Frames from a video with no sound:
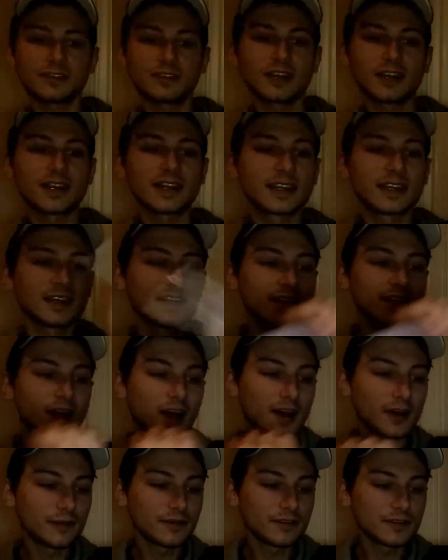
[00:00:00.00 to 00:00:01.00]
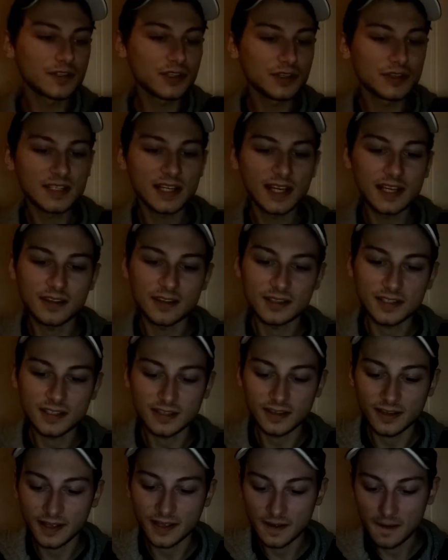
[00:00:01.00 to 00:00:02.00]
Like, I often do say this,
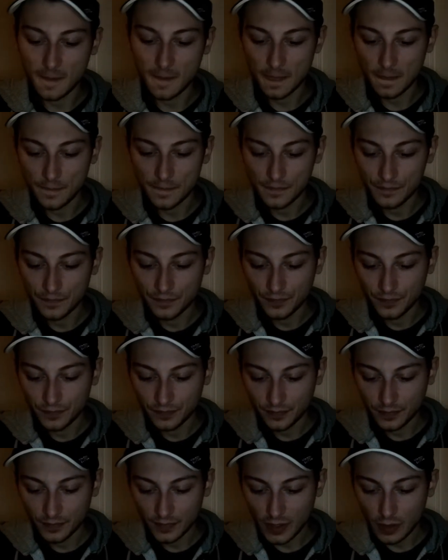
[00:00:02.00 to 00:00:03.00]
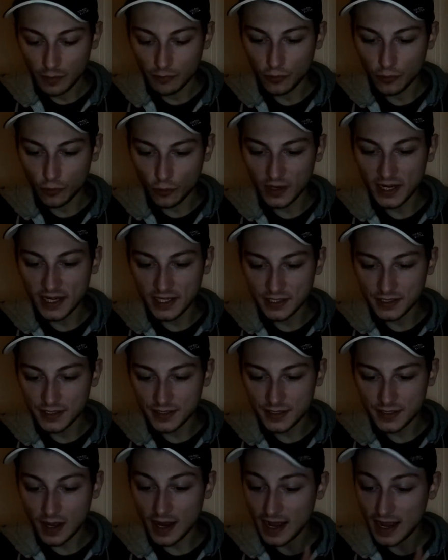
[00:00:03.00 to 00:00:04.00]
like,
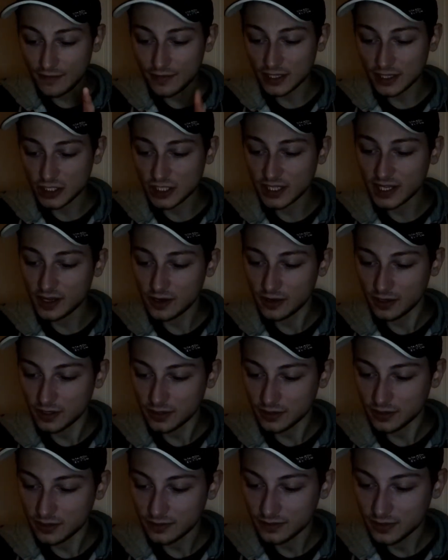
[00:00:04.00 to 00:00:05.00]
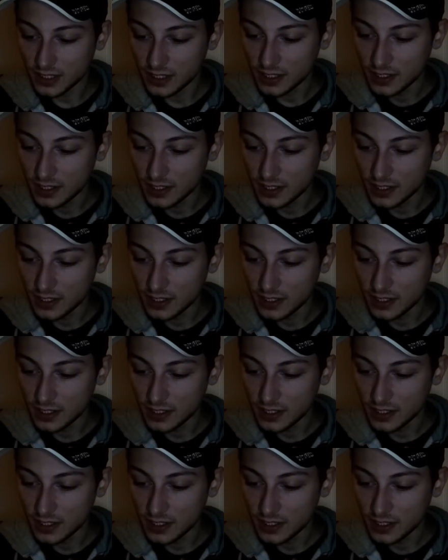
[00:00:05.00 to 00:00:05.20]
Breeders, I have actually heard of.